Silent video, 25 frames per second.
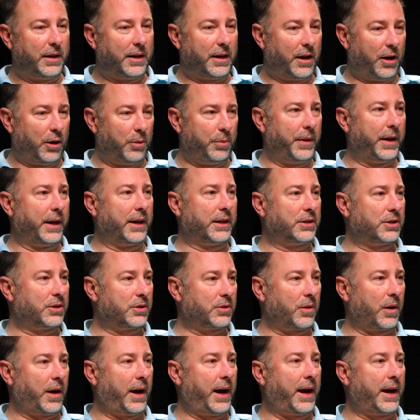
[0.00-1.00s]
help
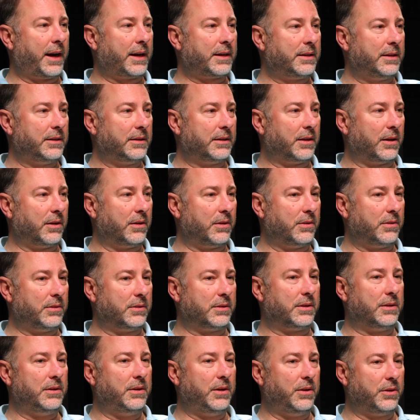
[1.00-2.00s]
extract
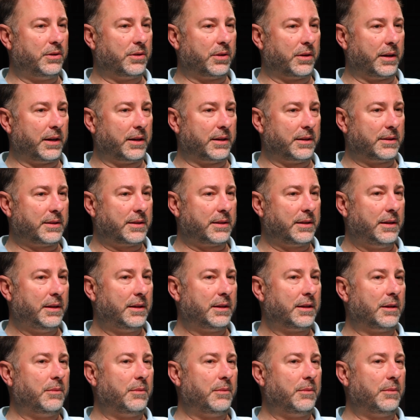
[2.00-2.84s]
those nutrients,